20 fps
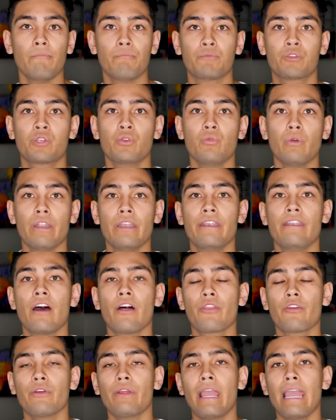to
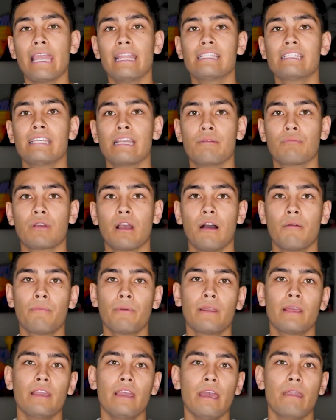another ATM
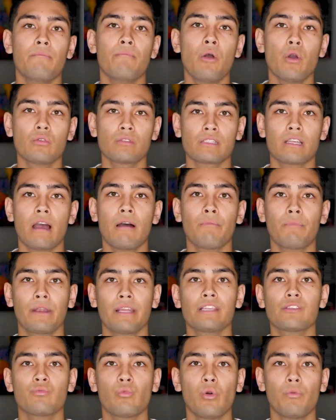company, and most
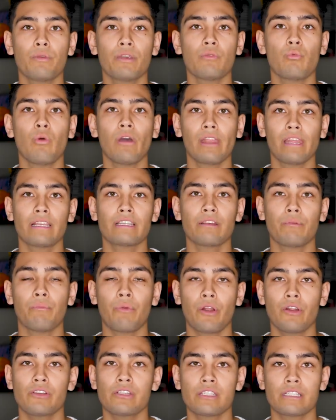companies will be willing to
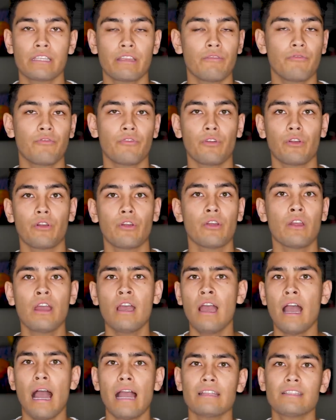purchase it for,
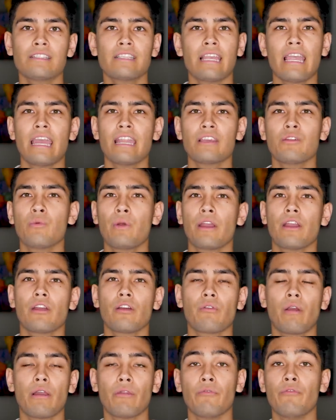I'd say, anywhere
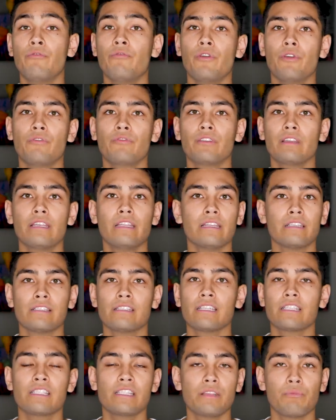around 50 to
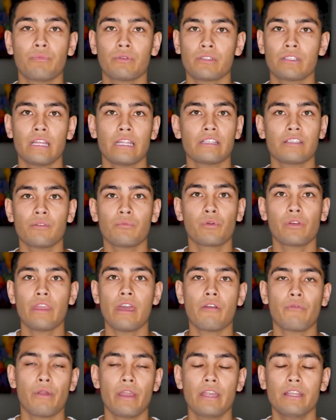60%, somewhere in
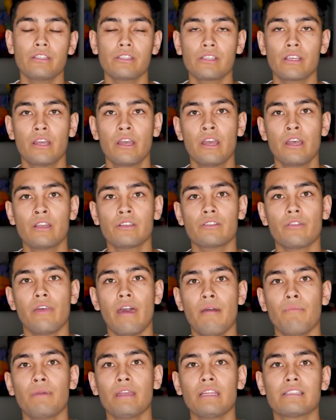that range. So
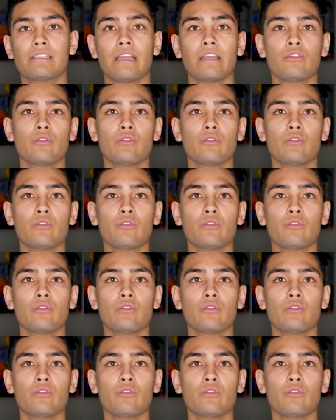that means that